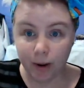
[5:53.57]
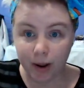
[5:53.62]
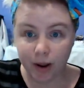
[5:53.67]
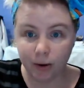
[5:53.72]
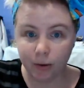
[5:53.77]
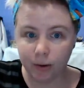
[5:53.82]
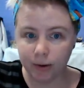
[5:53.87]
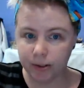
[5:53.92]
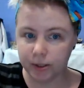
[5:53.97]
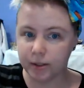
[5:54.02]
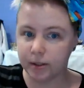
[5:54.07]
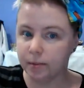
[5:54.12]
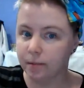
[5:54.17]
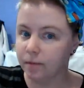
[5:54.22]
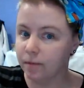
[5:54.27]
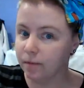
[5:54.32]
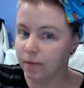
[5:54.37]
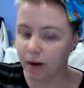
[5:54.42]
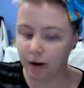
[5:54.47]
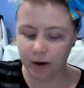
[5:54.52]
right away,
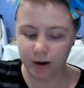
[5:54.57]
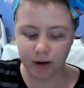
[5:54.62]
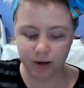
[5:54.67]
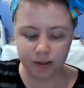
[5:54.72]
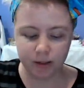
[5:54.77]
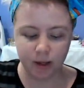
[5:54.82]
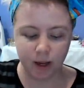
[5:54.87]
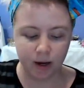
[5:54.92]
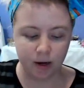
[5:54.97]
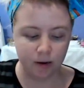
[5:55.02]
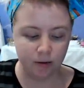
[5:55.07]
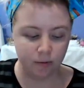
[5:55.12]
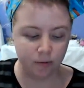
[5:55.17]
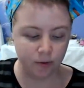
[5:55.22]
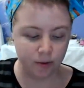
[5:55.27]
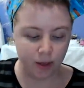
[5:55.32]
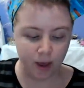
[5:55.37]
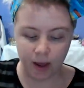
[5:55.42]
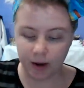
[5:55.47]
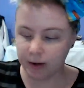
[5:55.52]
gorgeous. I'm very
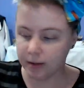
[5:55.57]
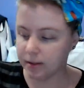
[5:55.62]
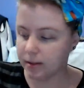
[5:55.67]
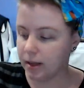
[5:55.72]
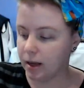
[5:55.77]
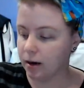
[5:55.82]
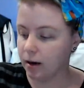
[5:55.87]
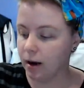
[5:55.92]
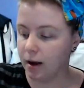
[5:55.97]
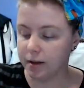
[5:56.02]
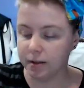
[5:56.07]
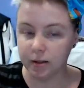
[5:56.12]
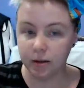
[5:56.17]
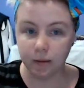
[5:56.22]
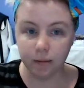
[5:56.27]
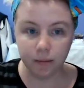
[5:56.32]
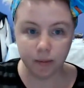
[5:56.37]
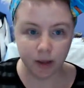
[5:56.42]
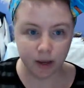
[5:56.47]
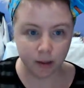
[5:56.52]
excited for that. It's that
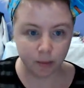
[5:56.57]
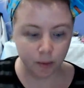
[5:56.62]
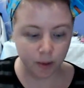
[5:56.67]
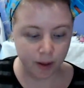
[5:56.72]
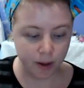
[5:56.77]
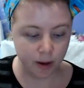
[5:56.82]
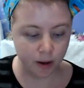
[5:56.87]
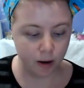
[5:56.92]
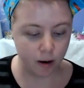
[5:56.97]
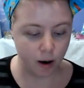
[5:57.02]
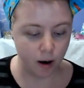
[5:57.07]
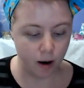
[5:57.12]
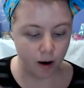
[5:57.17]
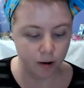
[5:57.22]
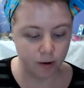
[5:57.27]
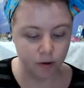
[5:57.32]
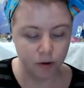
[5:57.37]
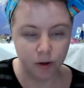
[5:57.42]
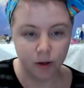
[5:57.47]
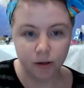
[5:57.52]
awesome like playing
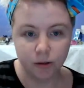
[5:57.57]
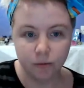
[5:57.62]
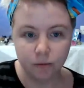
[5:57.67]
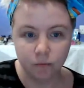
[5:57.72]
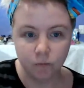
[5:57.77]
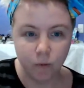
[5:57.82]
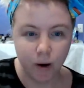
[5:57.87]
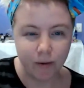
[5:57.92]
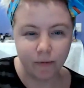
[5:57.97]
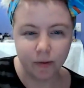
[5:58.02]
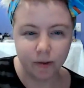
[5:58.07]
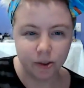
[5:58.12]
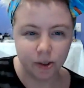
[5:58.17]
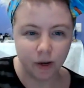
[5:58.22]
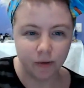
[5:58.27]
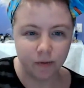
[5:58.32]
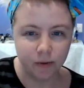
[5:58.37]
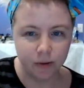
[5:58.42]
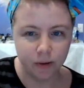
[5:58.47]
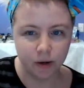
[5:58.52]
card. You can rifle
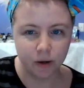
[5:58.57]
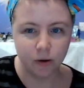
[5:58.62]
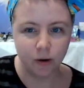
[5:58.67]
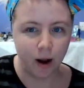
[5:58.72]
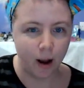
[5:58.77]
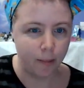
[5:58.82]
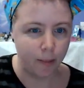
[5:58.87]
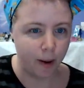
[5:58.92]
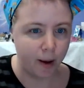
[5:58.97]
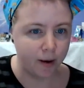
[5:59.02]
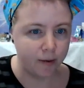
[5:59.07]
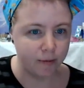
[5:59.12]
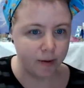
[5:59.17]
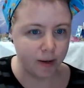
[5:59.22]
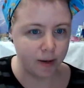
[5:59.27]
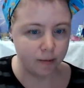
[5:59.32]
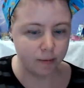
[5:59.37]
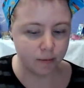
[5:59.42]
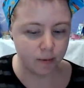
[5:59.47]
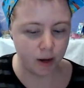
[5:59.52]
shuffle the crap out of
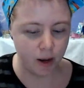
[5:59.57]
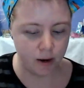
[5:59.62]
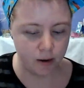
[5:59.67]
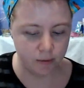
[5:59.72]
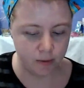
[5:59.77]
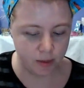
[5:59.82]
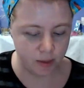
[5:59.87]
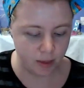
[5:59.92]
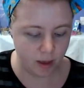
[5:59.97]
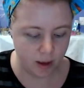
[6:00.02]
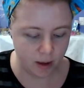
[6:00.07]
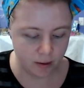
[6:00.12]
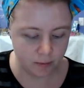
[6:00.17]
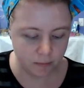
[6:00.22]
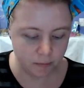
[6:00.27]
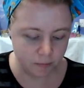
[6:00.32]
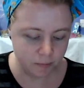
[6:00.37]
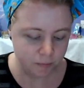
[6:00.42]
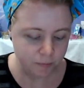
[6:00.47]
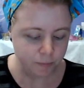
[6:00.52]
it kind of a thing.